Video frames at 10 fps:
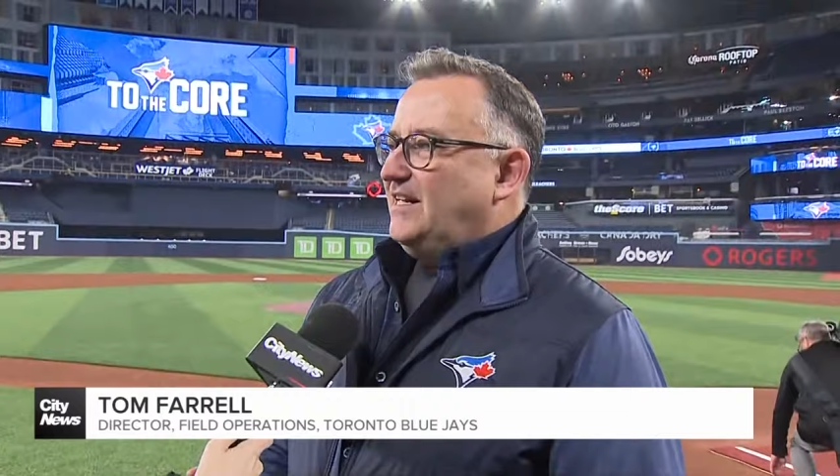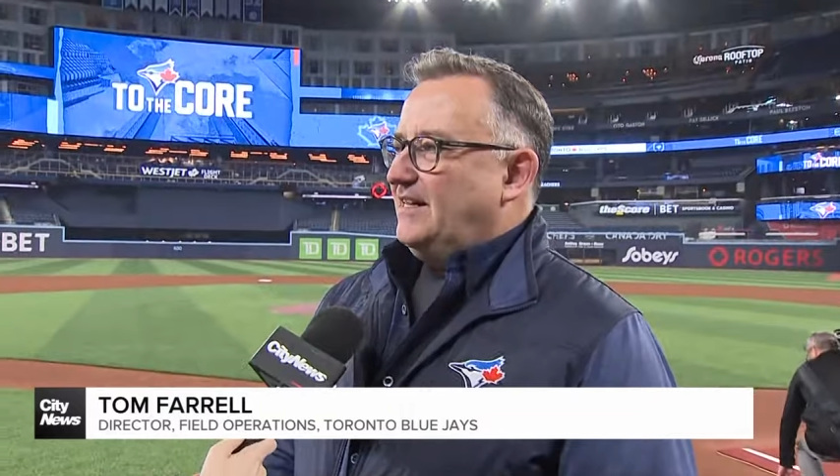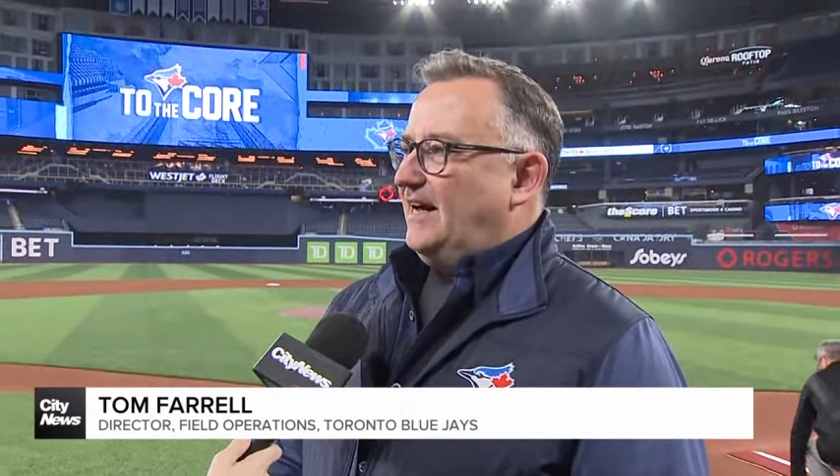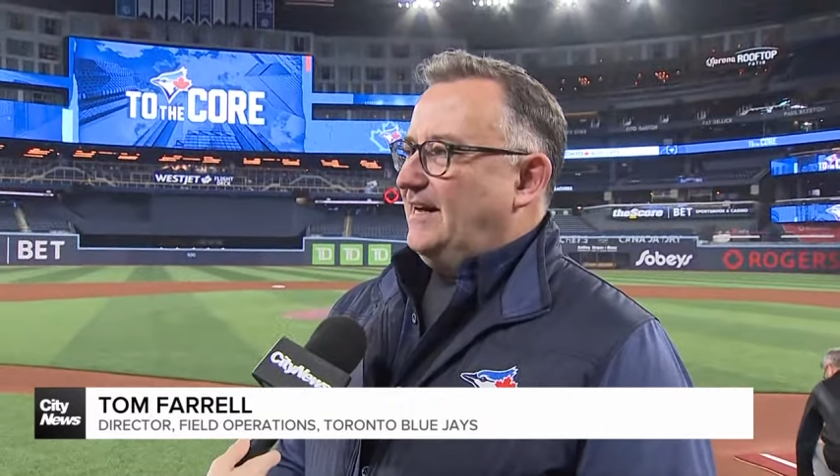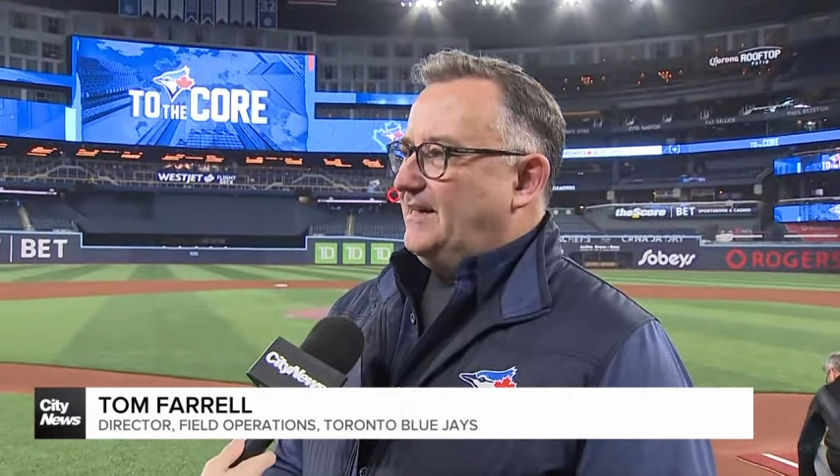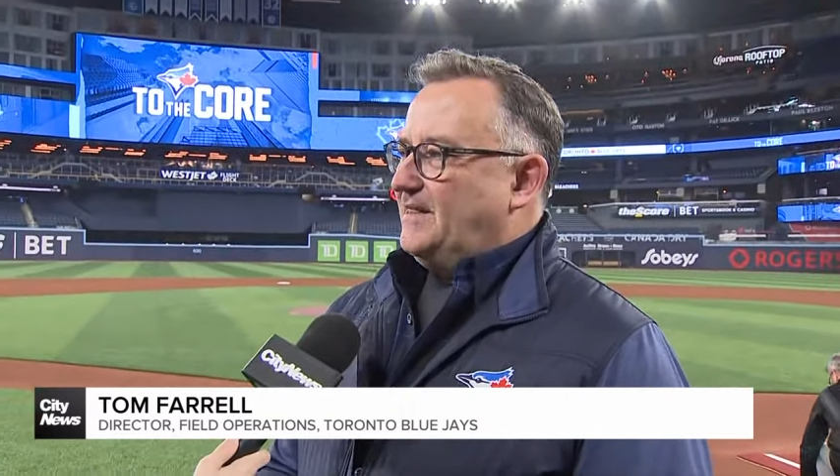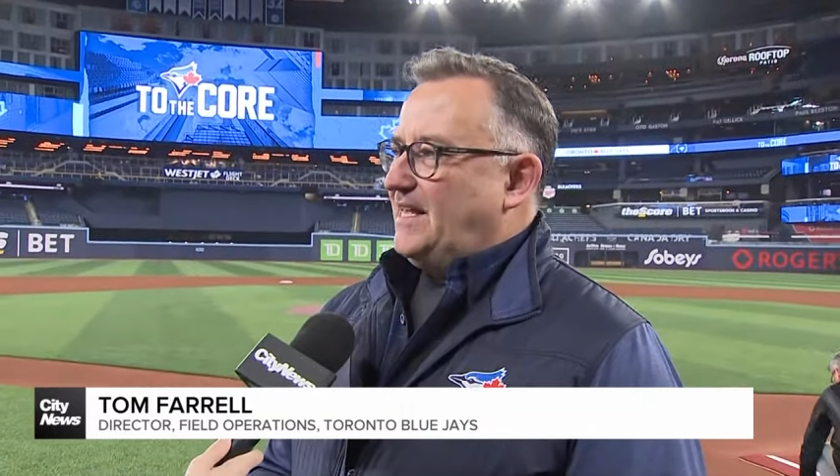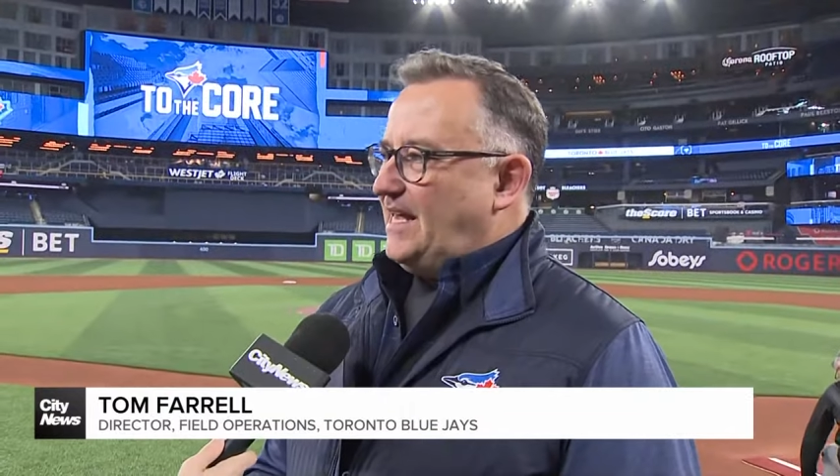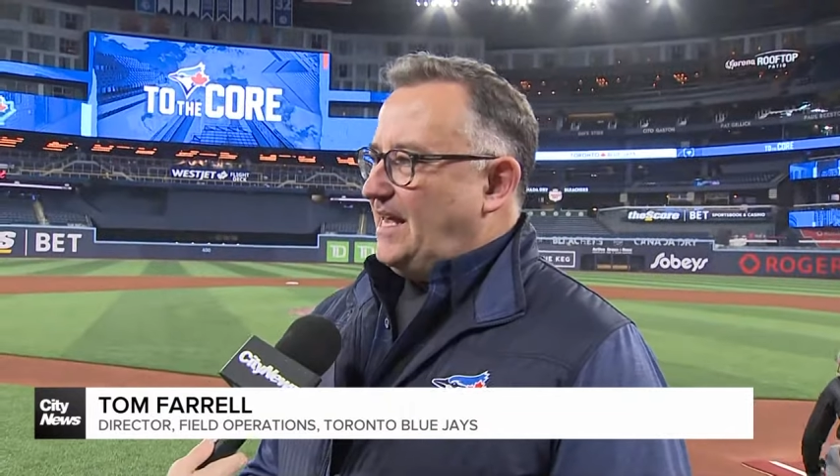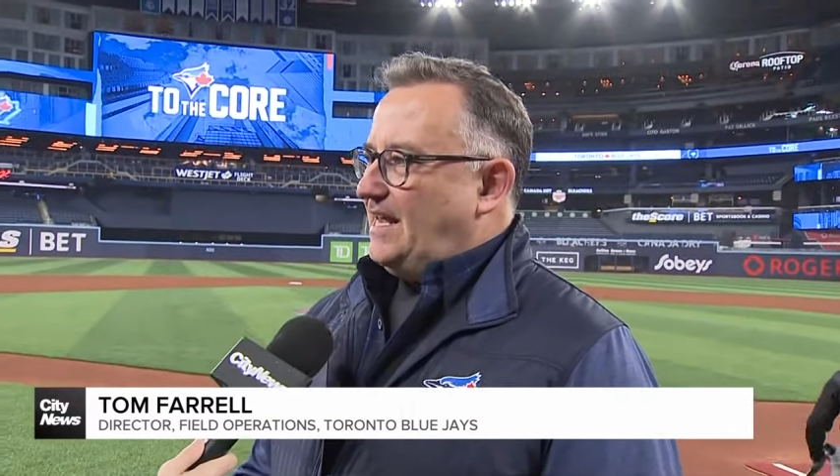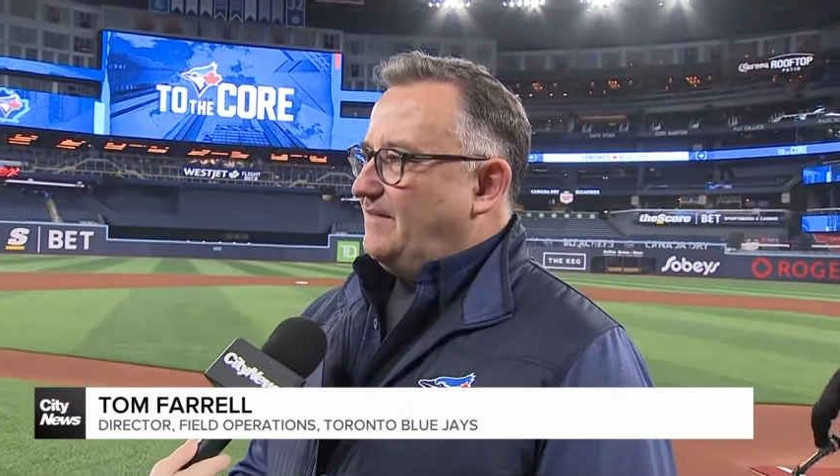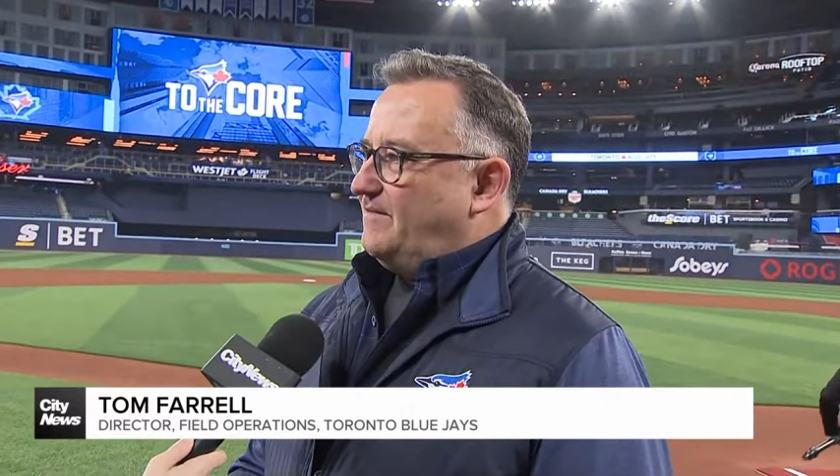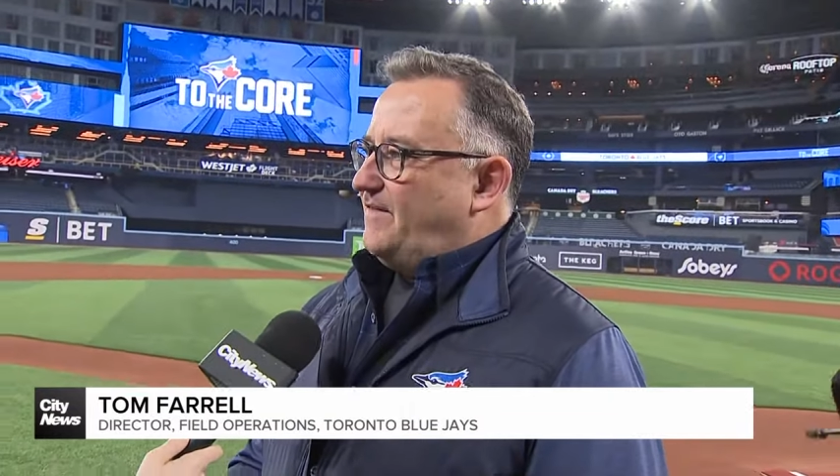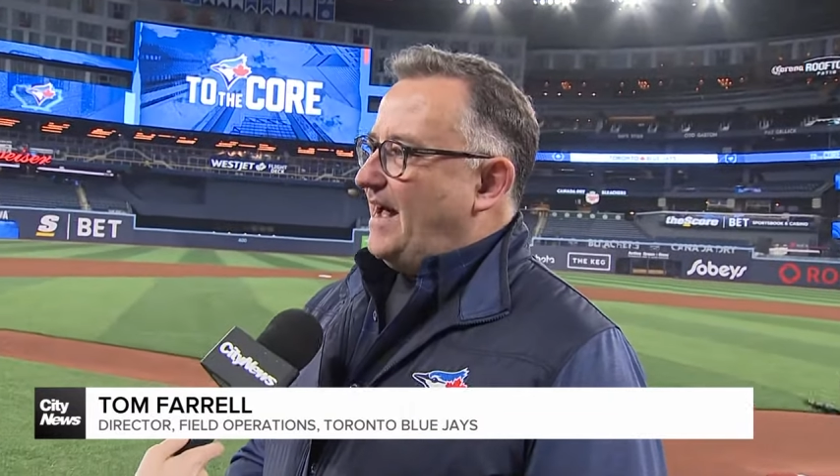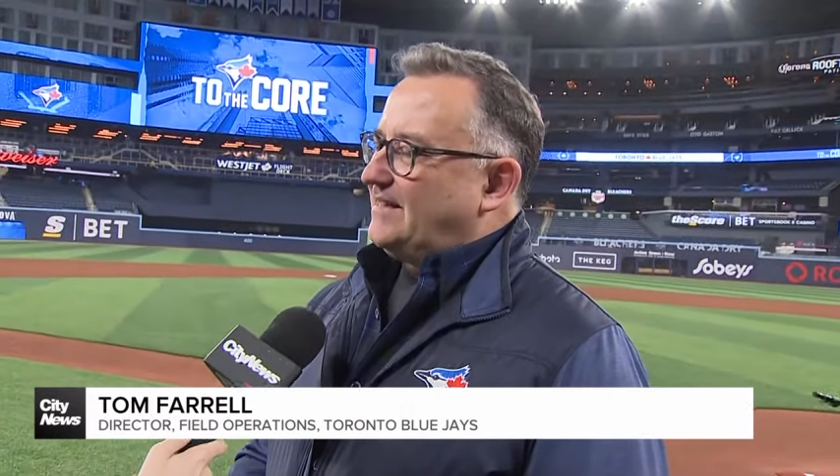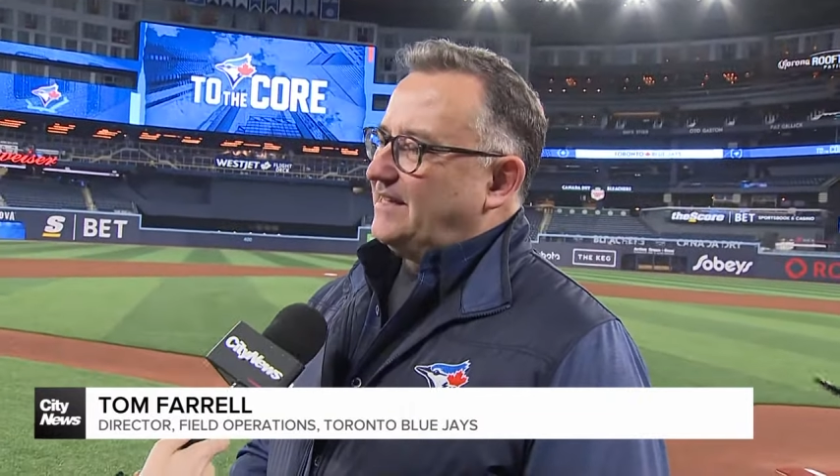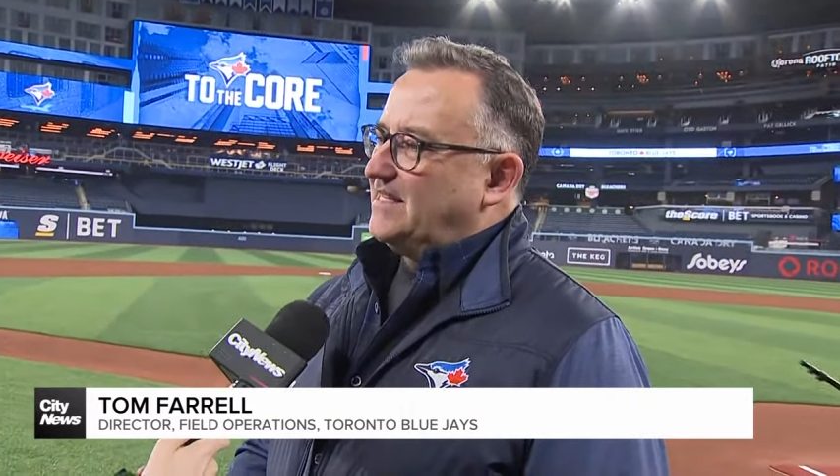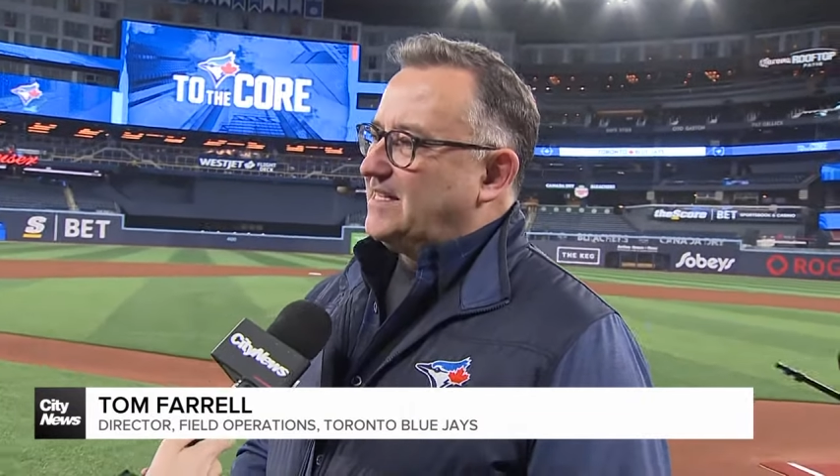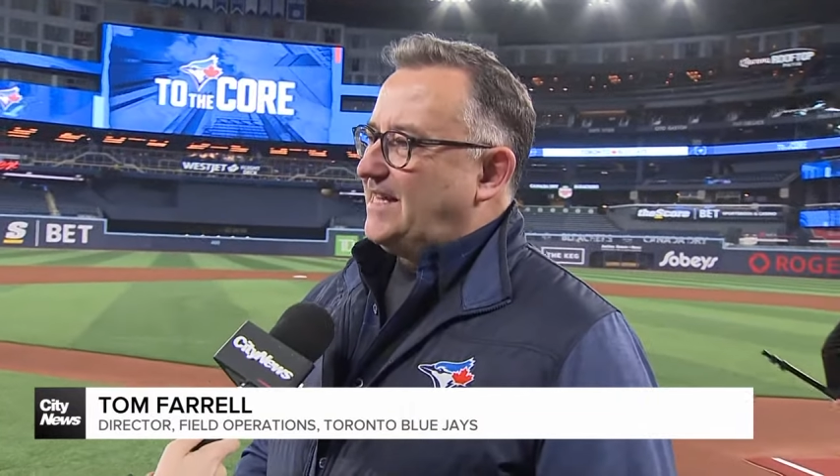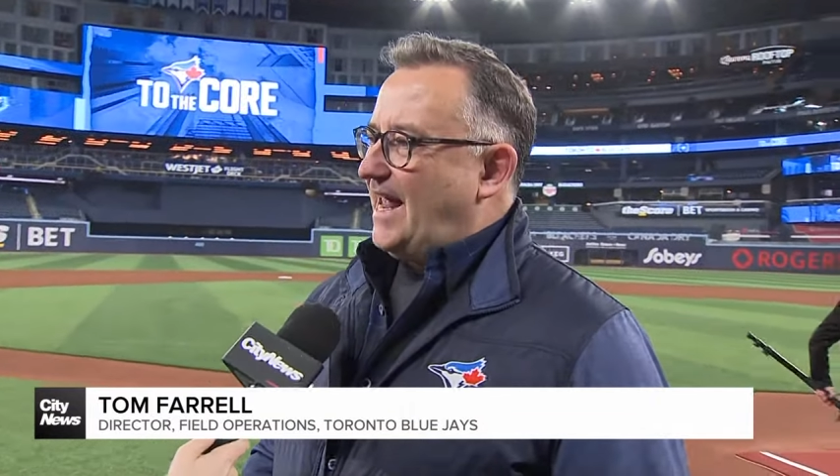Uh, the fact that
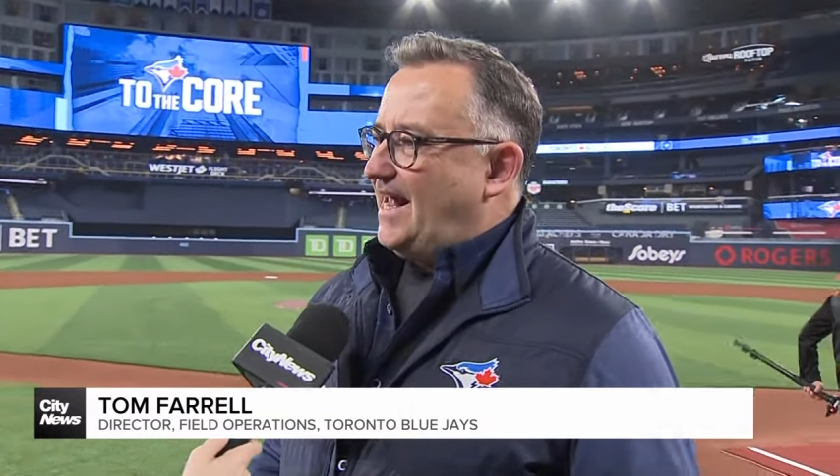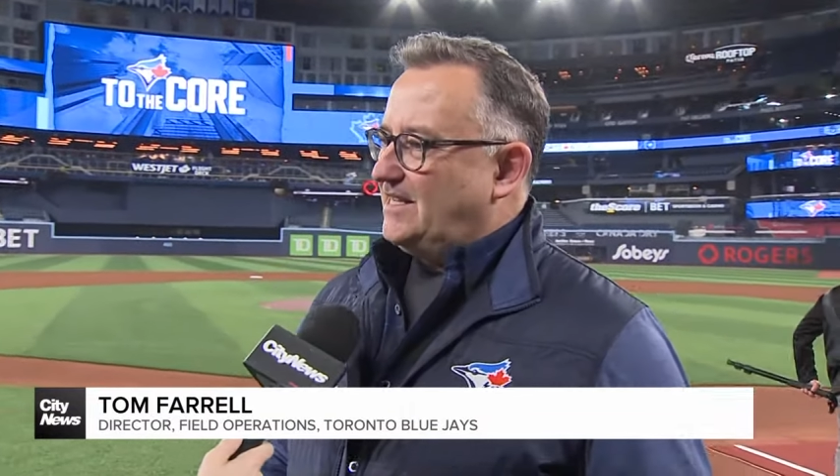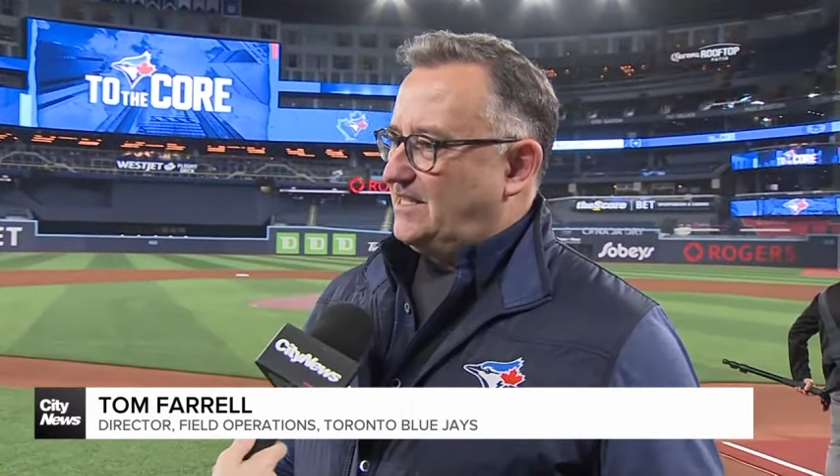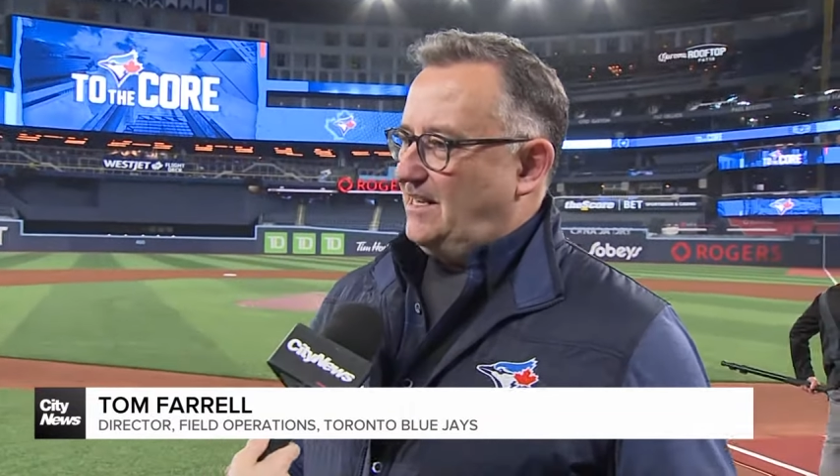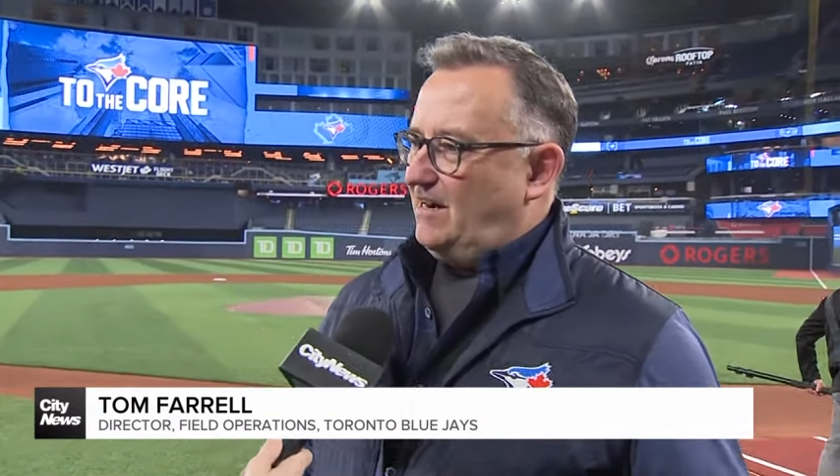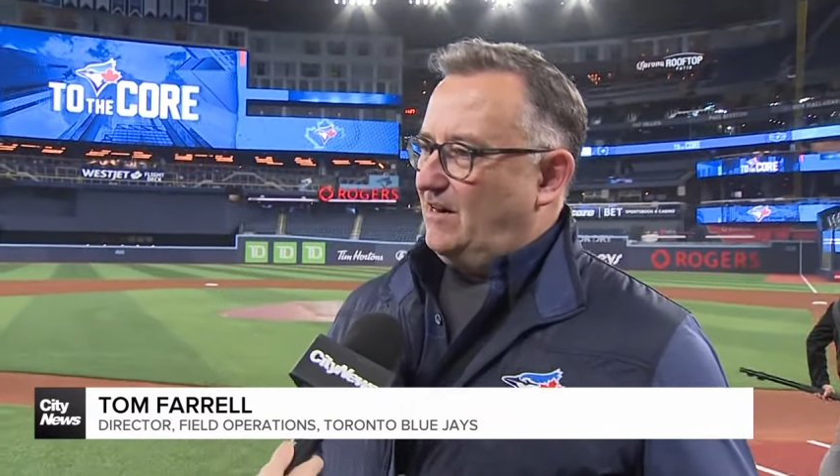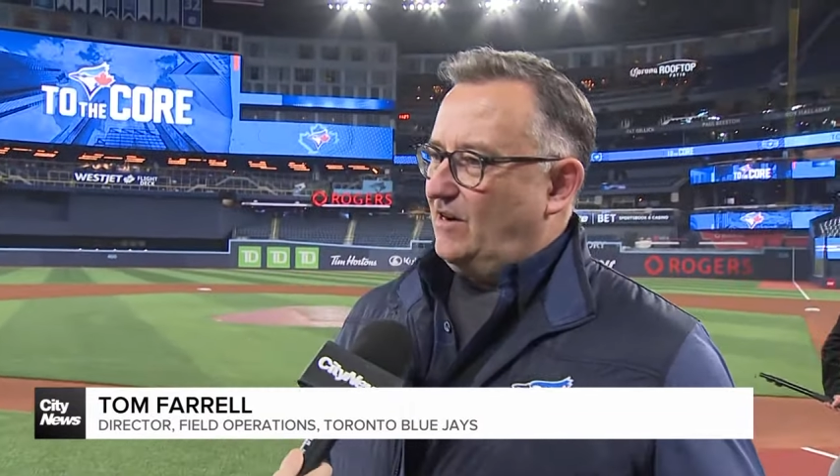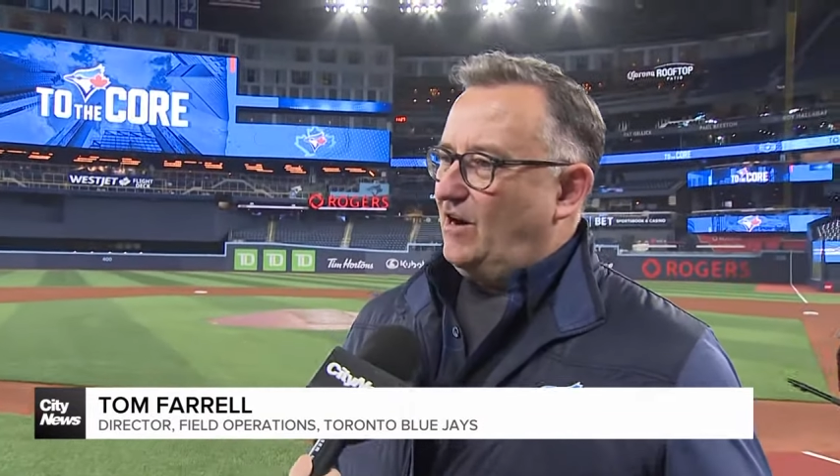the stands are,